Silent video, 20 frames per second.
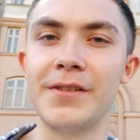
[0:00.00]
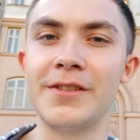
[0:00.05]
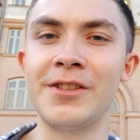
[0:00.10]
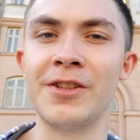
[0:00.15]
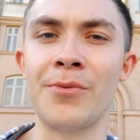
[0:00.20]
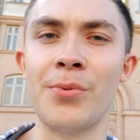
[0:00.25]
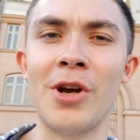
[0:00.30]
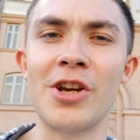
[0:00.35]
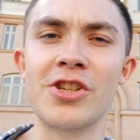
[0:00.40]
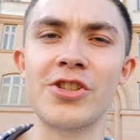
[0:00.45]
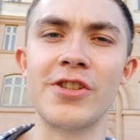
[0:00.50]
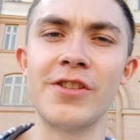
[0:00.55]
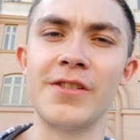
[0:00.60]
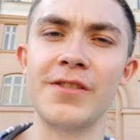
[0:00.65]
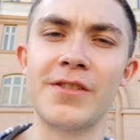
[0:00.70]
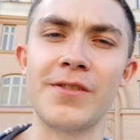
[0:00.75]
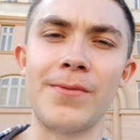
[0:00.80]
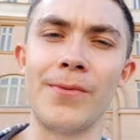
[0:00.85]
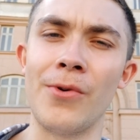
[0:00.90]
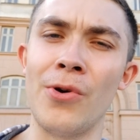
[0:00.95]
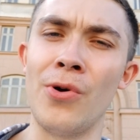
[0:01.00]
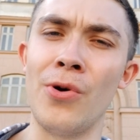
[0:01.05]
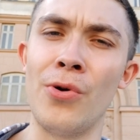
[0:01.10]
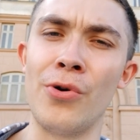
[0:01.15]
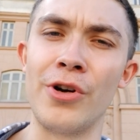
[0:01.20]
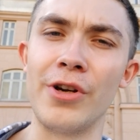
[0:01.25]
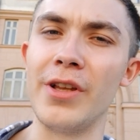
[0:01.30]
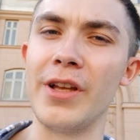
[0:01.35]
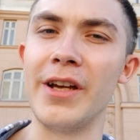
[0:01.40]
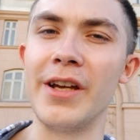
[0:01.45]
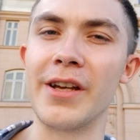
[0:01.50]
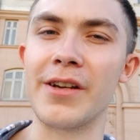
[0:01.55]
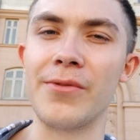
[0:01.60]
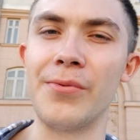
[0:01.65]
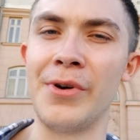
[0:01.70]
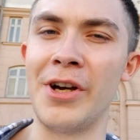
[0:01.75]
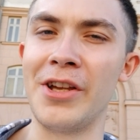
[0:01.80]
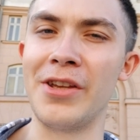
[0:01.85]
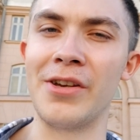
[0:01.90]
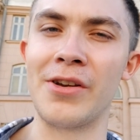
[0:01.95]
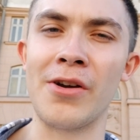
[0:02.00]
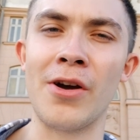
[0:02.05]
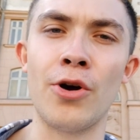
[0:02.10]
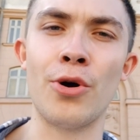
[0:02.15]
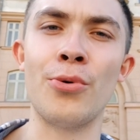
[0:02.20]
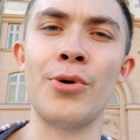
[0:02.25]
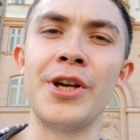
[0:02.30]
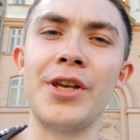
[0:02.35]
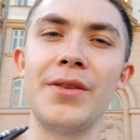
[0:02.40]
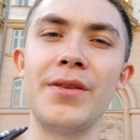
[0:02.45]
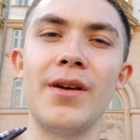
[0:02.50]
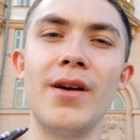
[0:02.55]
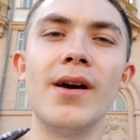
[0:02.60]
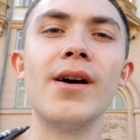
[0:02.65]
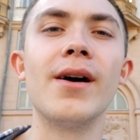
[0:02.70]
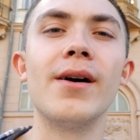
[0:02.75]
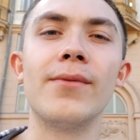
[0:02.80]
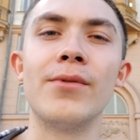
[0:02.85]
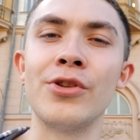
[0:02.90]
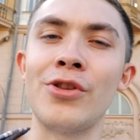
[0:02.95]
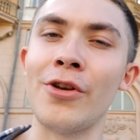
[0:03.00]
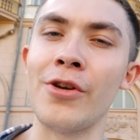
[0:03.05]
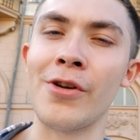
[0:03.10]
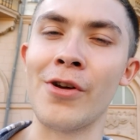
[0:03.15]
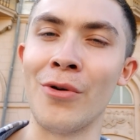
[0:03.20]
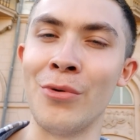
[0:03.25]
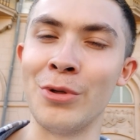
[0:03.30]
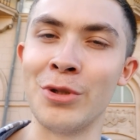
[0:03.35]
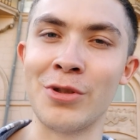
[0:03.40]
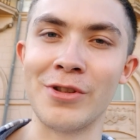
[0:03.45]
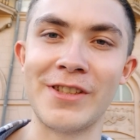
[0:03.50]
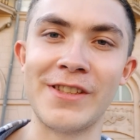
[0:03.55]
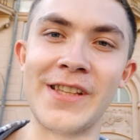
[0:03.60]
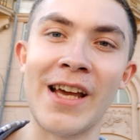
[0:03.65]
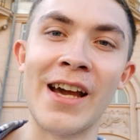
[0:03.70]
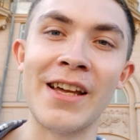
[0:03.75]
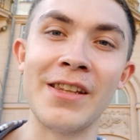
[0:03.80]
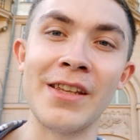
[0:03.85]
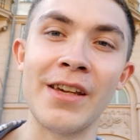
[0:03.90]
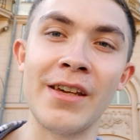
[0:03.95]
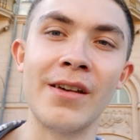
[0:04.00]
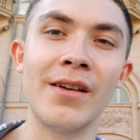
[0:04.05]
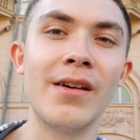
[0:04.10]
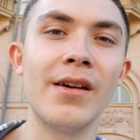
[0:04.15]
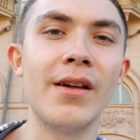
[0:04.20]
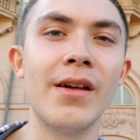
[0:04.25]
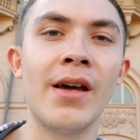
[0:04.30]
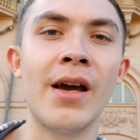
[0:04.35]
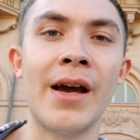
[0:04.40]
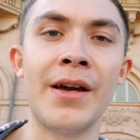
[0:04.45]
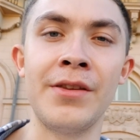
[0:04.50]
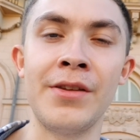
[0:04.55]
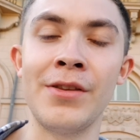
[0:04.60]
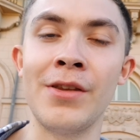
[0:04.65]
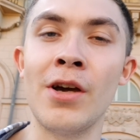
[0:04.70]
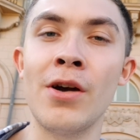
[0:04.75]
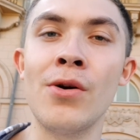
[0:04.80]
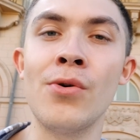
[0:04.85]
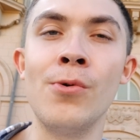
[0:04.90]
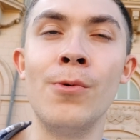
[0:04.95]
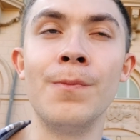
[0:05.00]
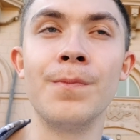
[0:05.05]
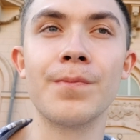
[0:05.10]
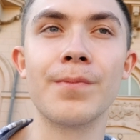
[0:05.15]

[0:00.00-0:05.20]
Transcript: the questions were like, where are you going, what are you going to study, and you know,